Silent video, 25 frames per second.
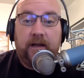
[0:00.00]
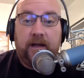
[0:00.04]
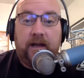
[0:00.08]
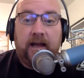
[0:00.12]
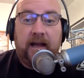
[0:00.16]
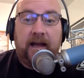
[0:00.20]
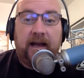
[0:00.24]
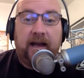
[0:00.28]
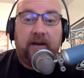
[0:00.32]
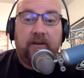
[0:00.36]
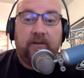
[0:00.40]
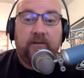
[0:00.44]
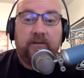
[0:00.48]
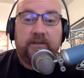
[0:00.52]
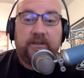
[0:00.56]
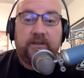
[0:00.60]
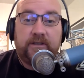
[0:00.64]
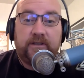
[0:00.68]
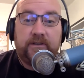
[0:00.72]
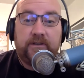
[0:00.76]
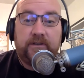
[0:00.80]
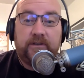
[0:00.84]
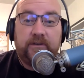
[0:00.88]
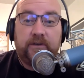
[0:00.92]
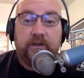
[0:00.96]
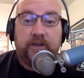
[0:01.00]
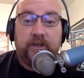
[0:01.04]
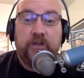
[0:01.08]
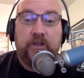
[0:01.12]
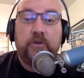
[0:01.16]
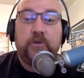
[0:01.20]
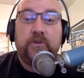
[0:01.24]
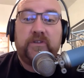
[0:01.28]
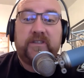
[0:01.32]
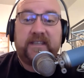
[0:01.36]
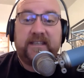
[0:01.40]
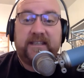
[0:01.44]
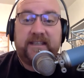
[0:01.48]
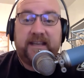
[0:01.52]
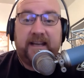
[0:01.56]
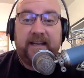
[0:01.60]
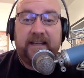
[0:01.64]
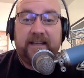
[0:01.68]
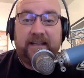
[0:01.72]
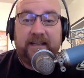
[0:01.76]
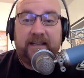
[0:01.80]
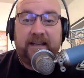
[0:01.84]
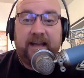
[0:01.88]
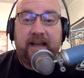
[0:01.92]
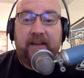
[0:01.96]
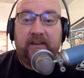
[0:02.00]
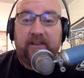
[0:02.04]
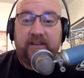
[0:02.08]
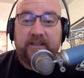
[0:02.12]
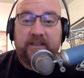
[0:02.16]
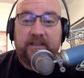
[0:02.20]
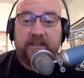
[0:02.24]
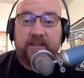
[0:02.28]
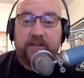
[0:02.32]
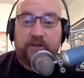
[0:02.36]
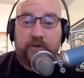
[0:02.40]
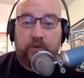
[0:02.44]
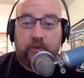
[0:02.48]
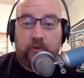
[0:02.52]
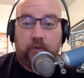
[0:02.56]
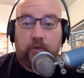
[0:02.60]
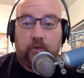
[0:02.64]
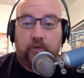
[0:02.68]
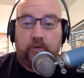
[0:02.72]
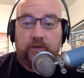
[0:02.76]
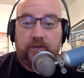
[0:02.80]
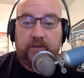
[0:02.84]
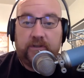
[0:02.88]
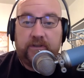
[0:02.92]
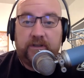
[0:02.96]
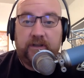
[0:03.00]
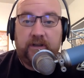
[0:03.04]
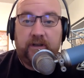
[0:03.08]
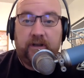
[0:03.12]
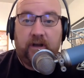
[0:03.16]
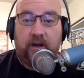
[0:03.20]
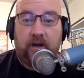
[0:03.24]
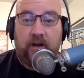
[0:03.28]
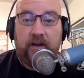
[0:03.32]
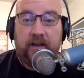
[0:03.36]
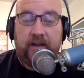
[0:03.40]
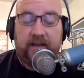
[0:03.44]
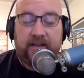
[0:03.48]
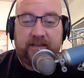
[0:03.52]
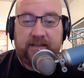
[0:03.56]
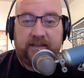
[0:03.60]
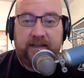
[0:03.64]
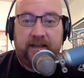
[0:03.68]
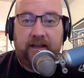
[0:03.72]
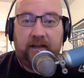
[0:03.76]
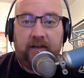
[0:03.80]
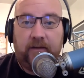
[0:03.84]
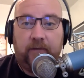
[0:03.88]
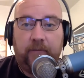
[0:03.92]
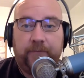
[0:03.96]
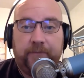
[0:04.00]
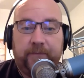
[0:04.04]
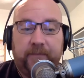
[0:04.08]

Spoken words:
how to use the data analysis tools on Excel.